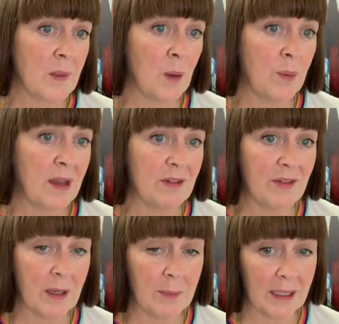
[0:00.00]
We have
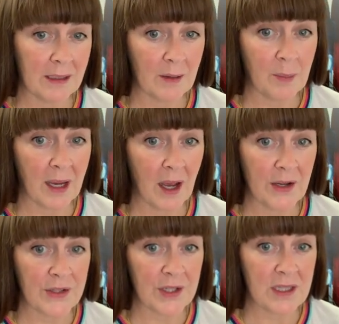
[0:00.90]
developmental
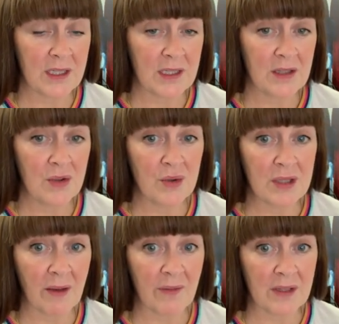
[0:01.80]
biologists whose
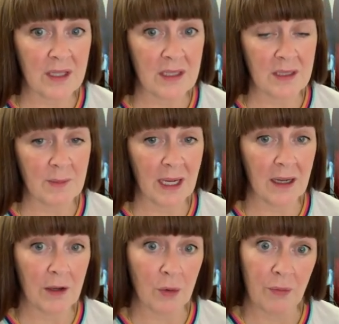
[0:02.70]
emphasis is
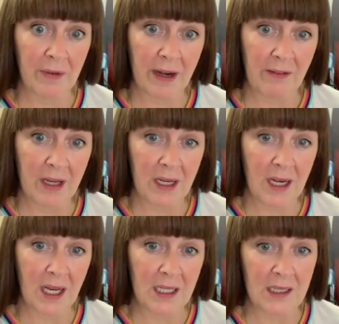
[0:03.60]
mainly on ovarian
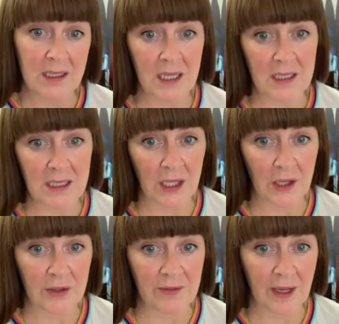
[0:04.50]
and
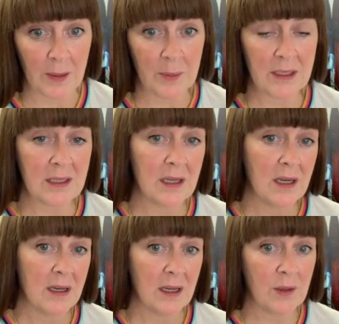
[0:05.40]
testicular development,
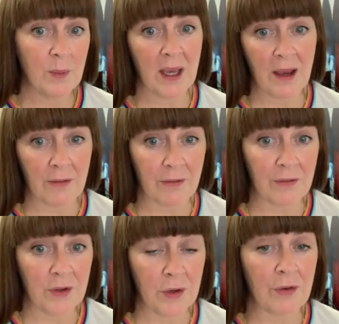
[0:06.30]
and we have
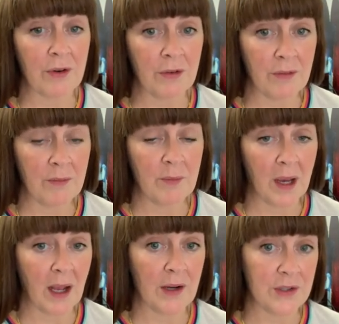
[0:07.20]
uterine
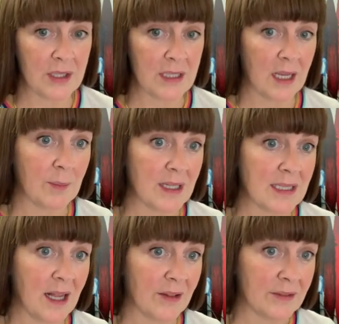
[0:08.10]
biologists like
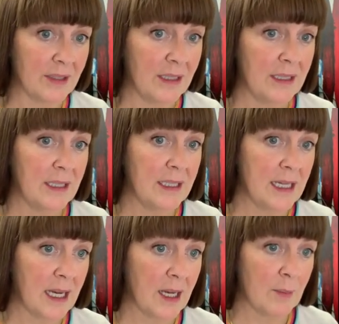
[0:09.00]
myself.
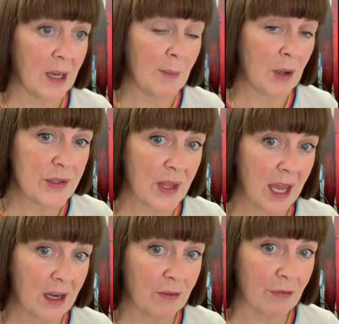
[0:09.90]
I'm the
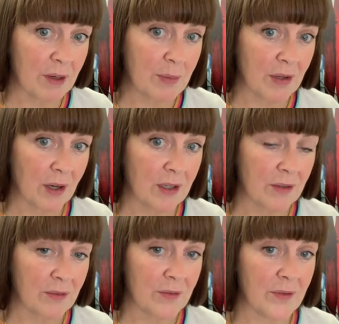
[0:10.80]
head of the
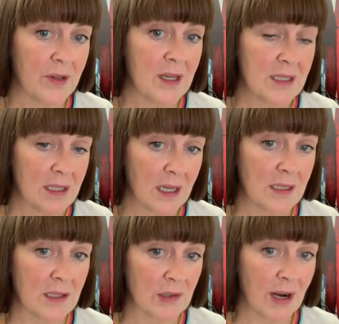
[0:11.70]
reproductive
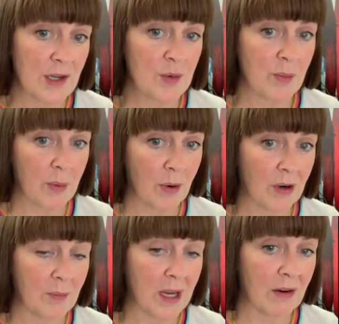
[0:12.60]
sciences graduate
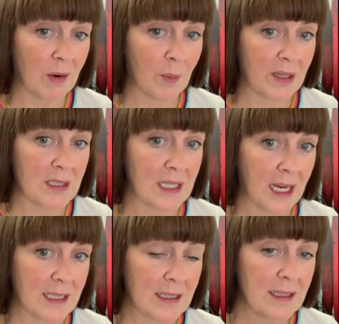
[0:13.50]
program here at Wayne
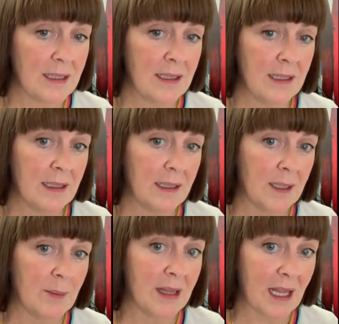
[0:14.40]
State,
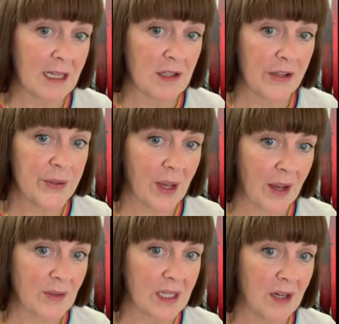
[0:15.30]
and that is also
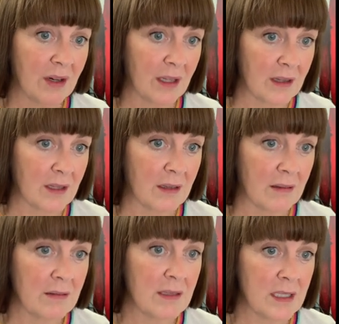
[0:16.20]
housed here at the
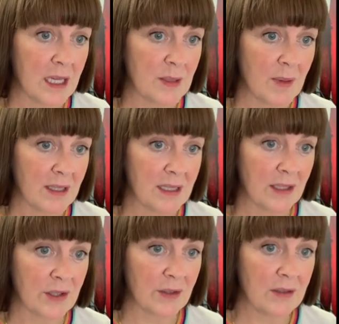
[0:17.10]
CS Mott
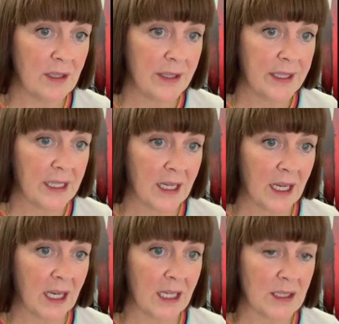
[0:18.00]
Centre.
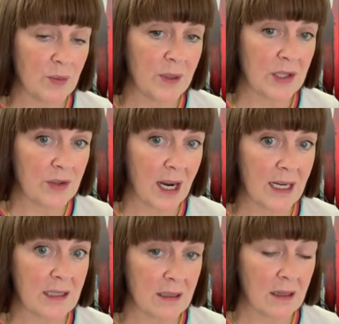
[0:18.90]
And we
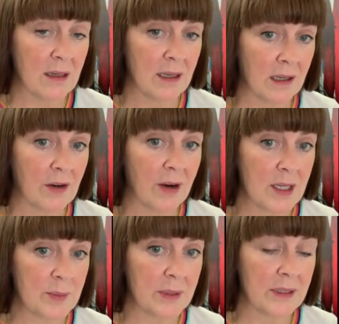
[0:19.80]
attract an
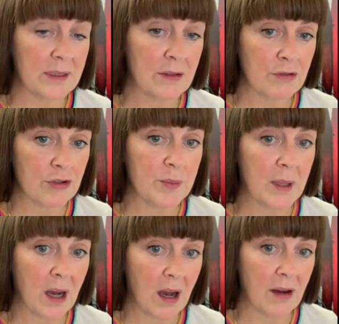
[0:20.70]
incredible group
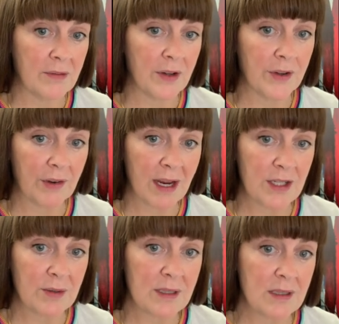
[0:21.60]
of
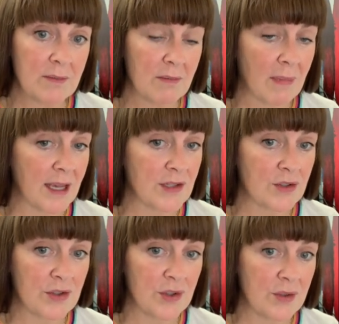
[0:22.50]
undergraduates,
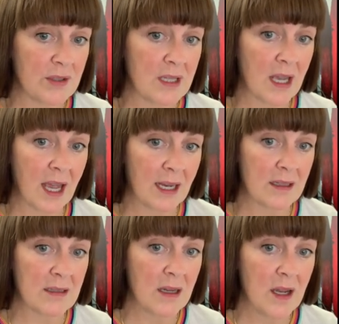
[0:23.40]
master's students,
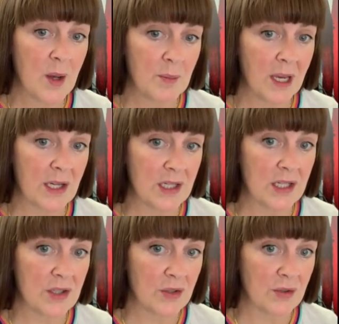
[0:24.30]
and PhD
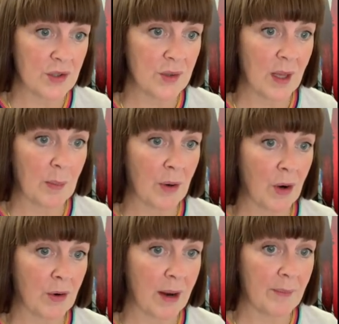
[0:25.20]
students to that
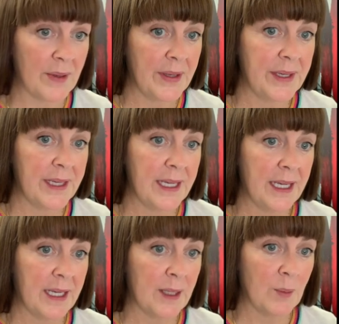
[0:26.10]
program.
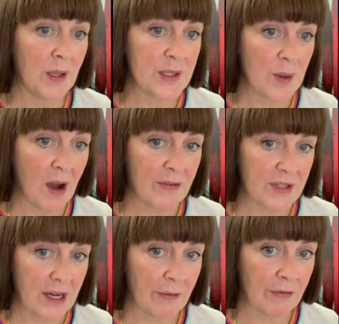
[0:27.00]
And we also offer
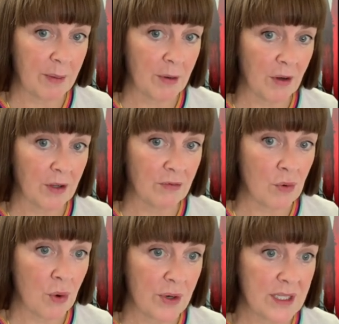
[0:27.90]
several reproductive
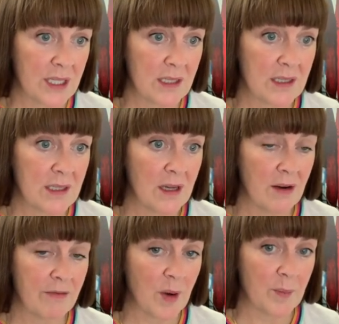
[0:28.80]
courses,
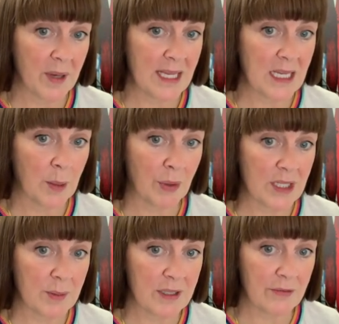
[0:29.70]
from basic
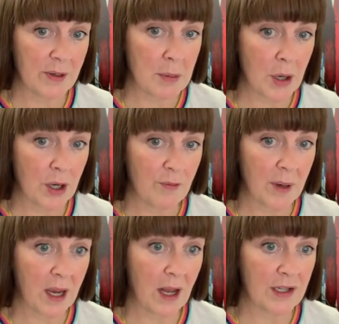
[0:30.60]
principles of reproductive
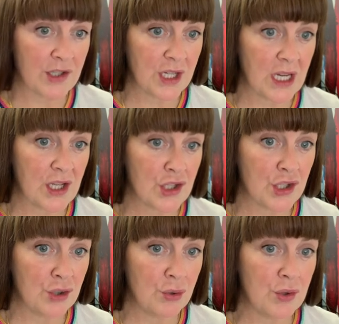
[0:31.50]
biology
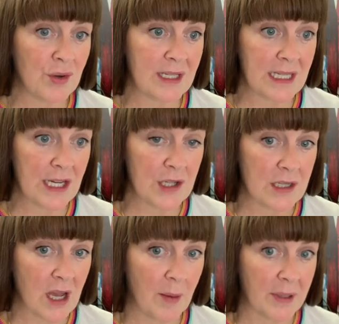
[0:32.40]
to translational
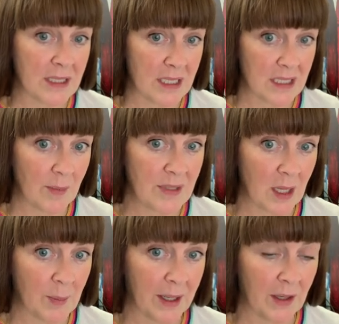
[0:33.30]
topics in stem cell
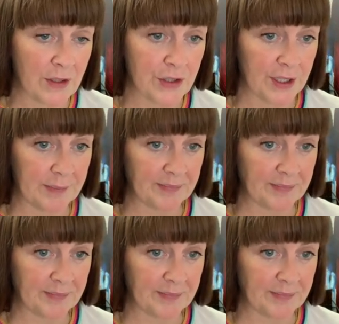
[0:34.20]
biology.